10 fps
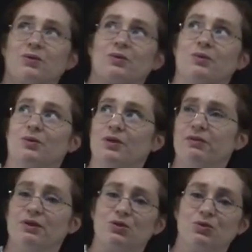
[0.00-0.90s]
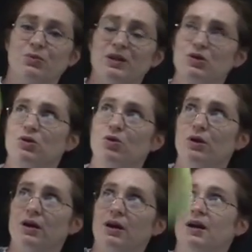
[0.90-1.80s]
know, living through winter
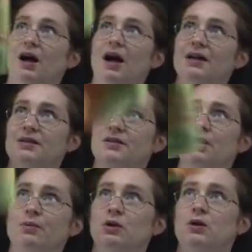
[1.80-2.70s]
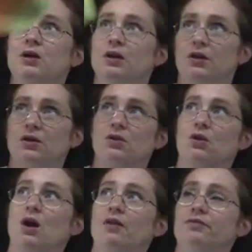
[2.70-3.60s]
or a hot summer, you're
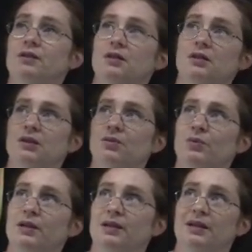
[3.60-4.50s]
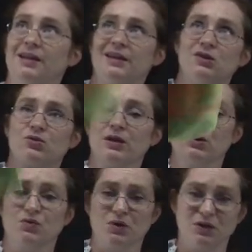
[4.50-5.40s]
often dealing with heat
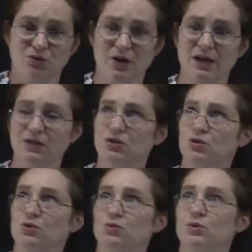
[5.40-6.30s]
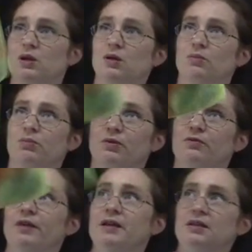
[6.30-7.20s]
transfer and trying to
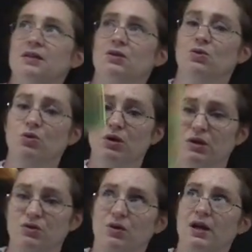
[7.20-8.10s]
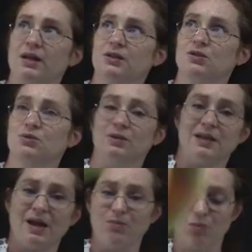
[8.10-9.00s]
prevent it or trying to
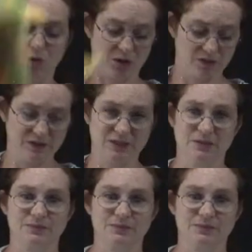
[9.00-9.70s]
get more of it.